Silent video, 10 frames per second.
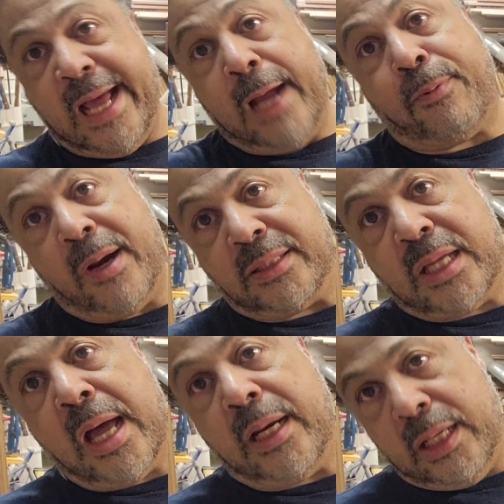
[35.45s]
Dak
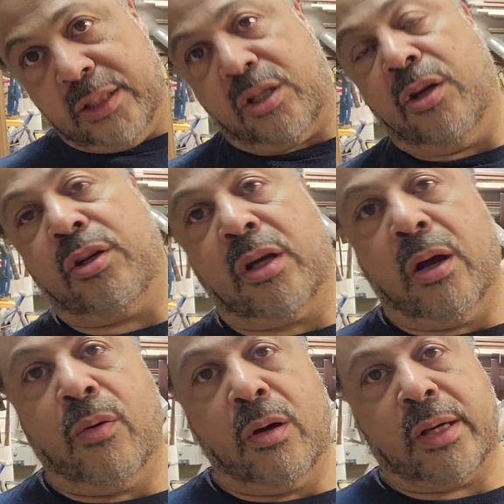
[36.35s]
Prescott, he's good to
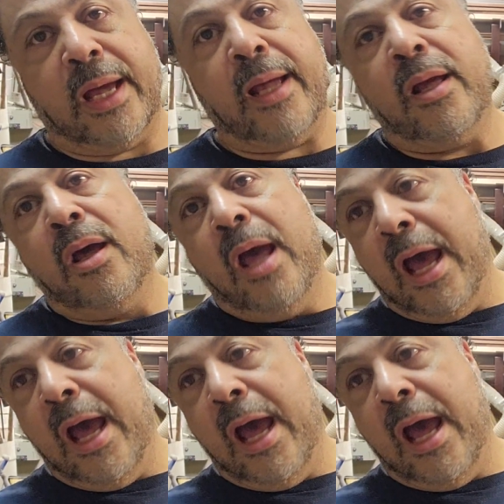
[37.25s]
go, okay?